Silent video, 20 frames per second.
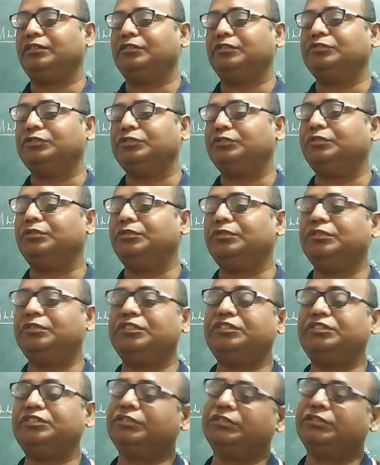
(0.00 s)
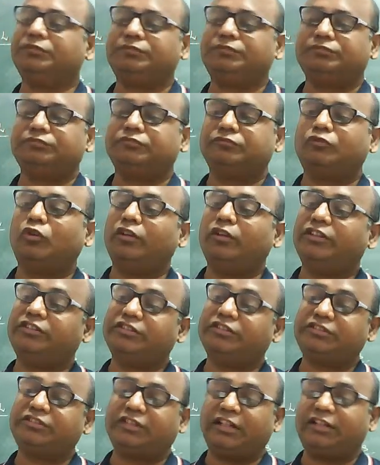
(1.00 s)
These
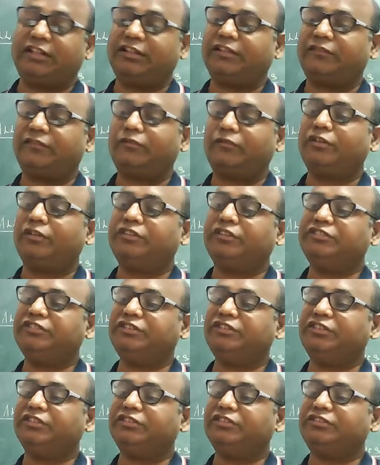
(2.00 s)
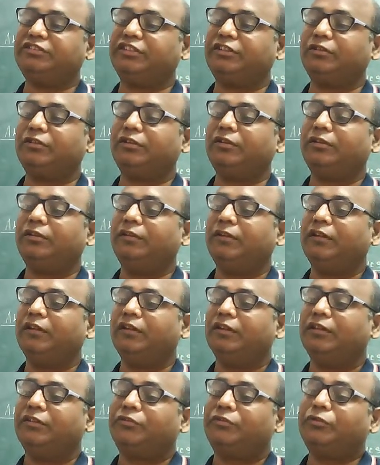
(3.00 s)
colleges are there for engineers and all.
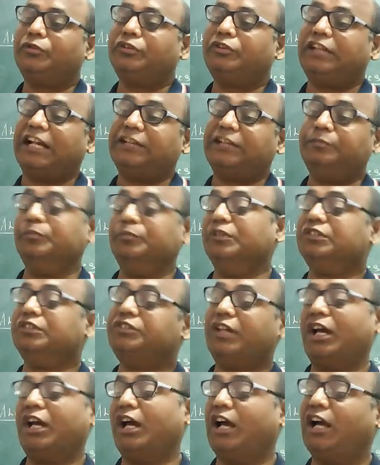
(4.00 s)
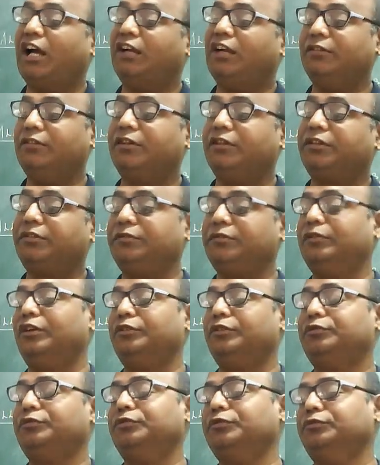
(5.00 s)
So that much hard work you
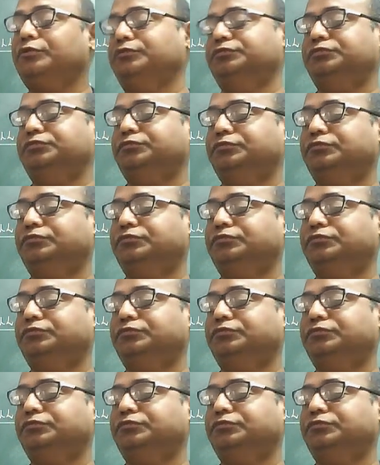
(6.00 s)
have to do.